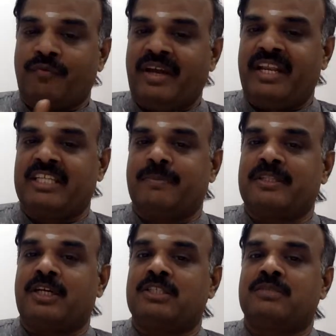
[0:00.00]
various
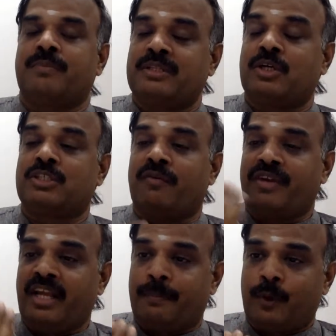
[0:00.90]
methods of
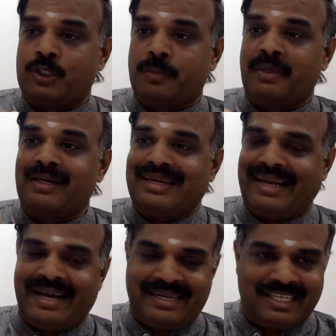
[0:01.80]
reapportionment,
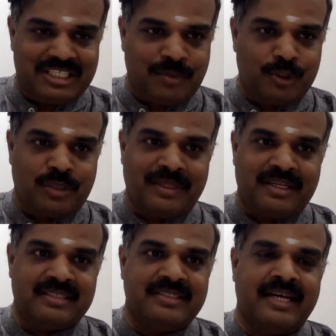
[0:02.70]
direct distribution method
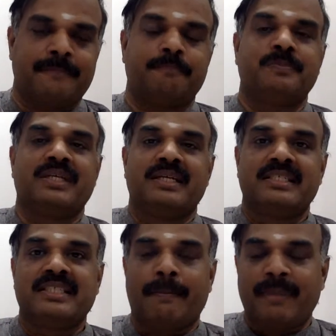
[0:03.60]
is there,
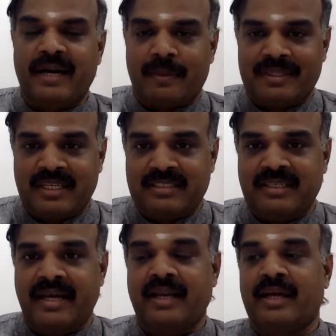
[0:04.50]
step ladder method is
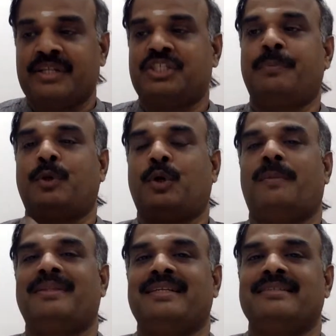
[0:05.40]
there, reciprocal
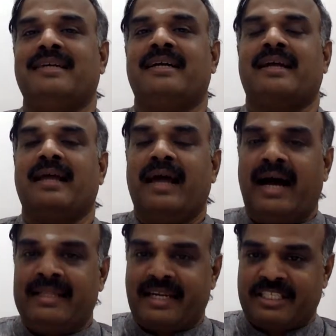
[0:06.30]
method is there,
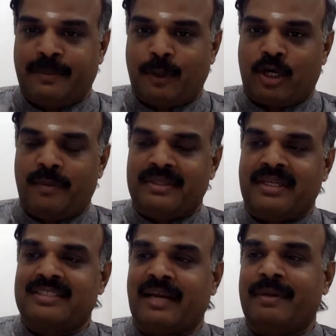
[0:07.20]
and the reciprocal method,
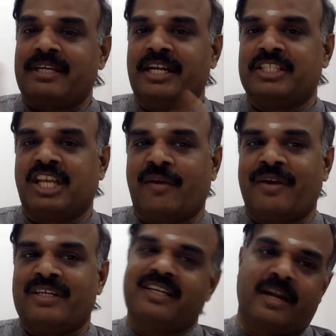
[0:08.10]
simultaneous
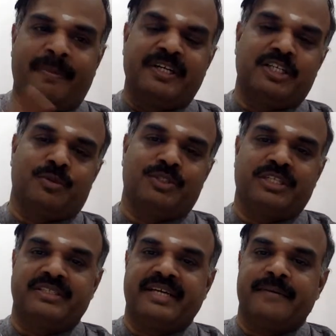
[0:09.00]
equation, repeat distribution
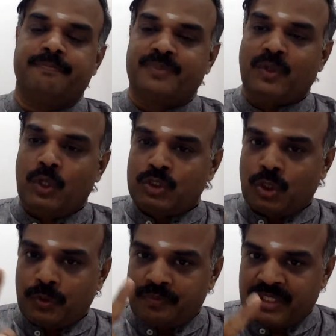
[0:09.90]
is there.
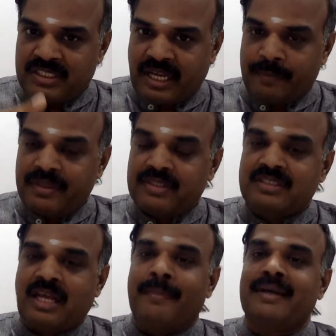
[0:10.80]
So this time,
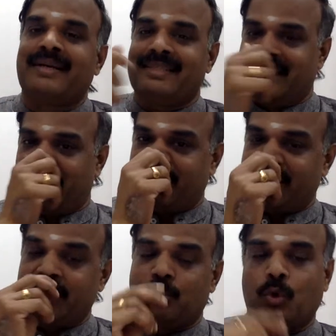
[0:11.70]
simultaneous equation
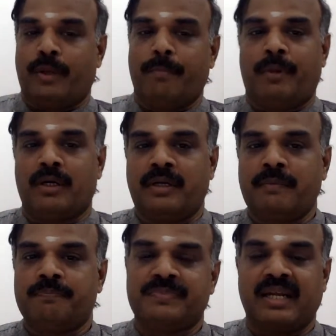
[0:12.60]
is more important.
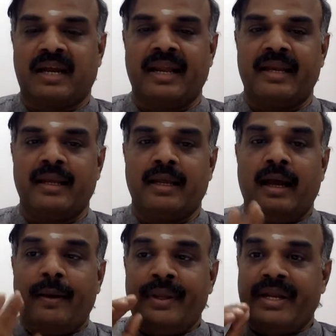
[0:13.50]
Clear?
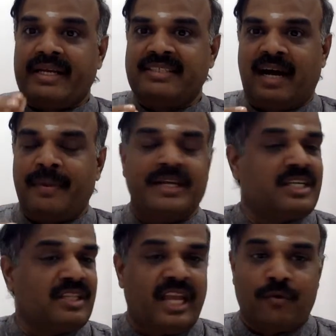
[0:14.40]
In
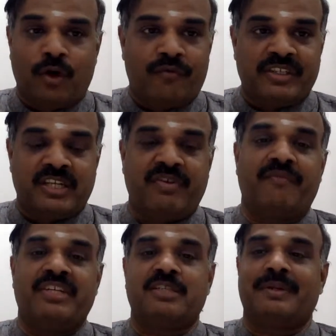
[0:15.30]
examination, they won't specify
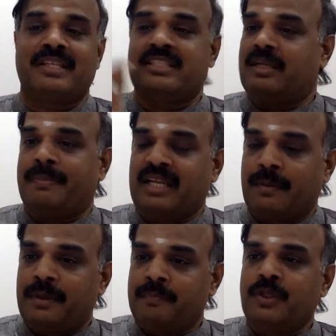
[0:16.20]
which method is
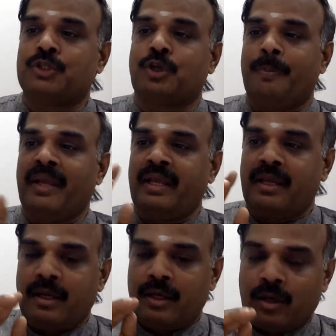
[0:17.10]
applicable. You should be
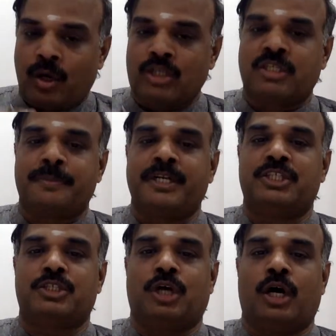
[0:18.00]
conceptually
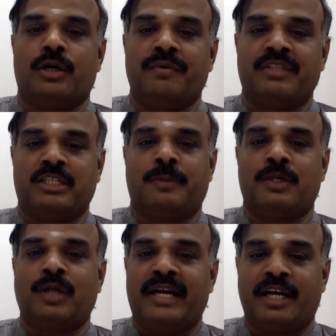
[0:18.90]
strong with respect
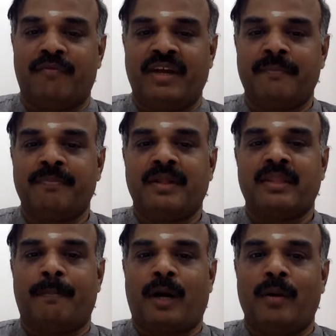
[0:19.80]
to identify the
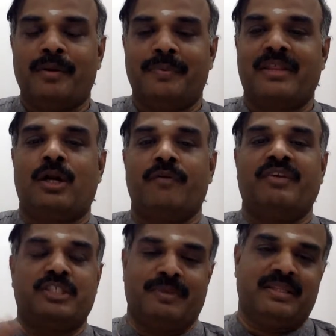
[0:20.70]
problem based on
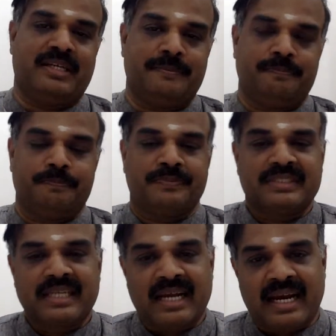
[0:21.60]
which
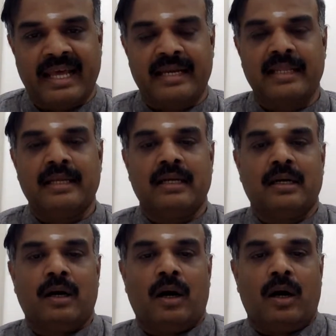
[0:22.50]
method. Clear?
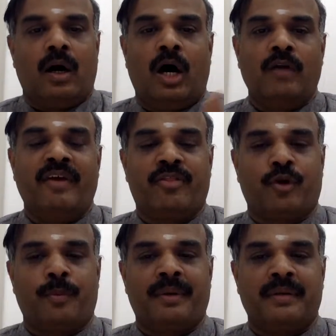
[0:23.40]
Always
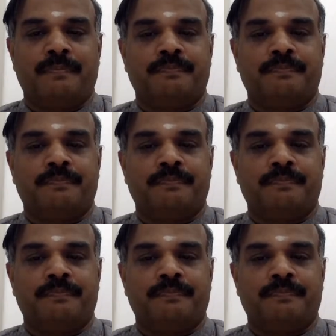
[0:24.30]
remember,